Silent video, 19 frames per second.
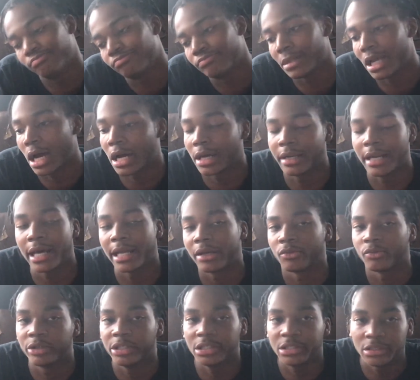nah, not in
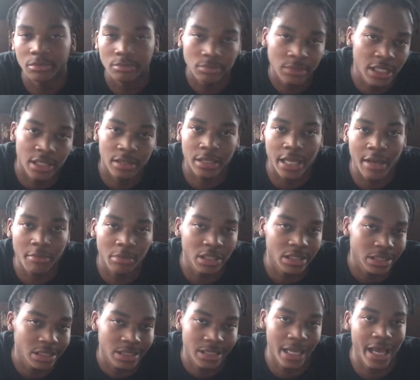reach, then that means
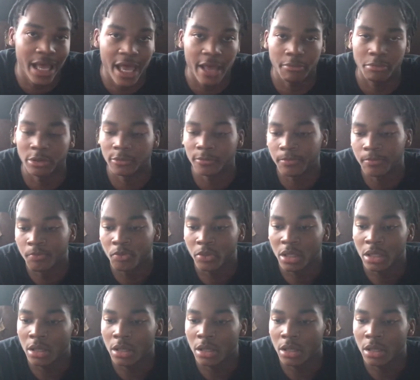it's not happening.